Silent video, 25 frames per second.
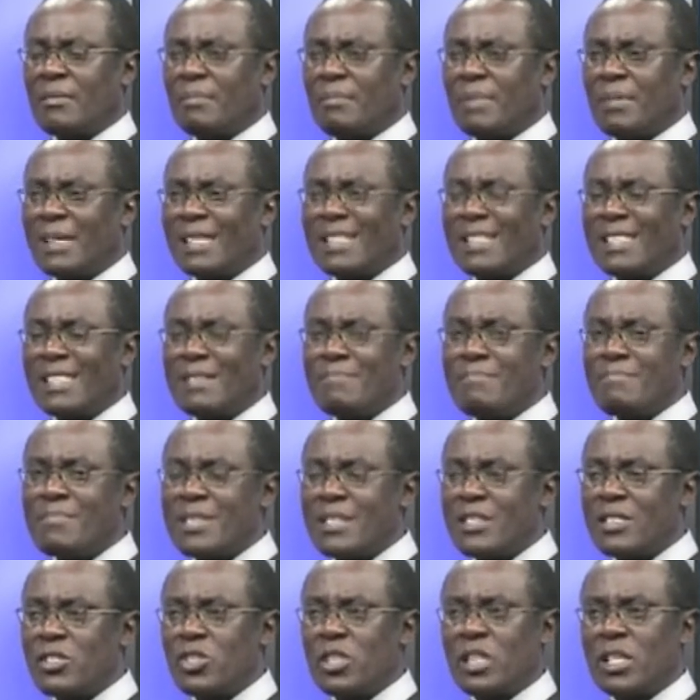but the
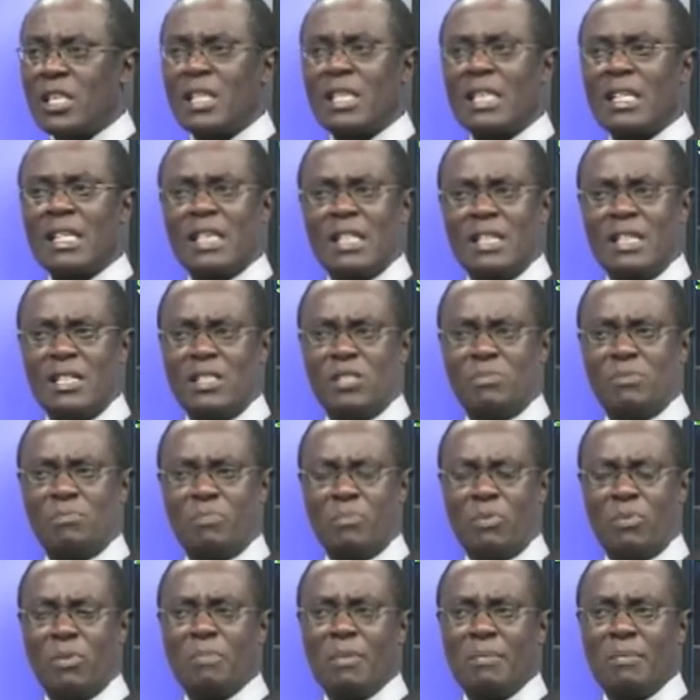magic is
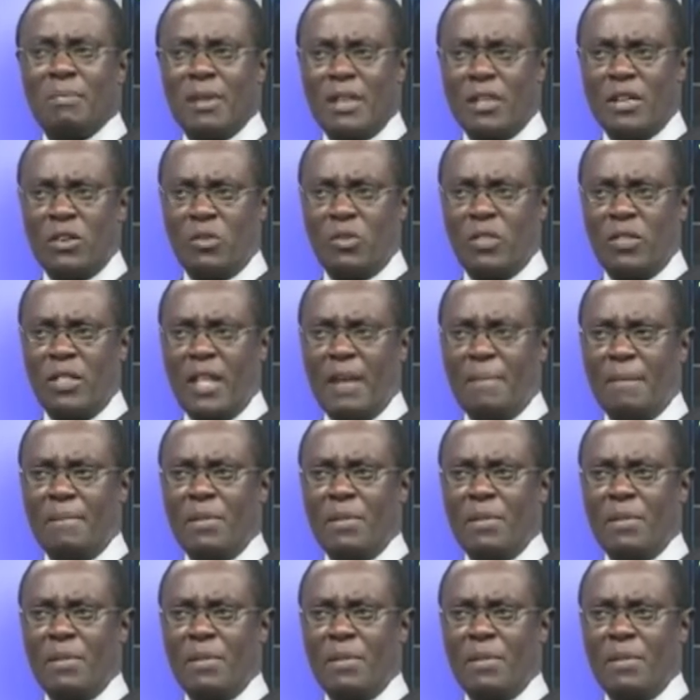probably not there,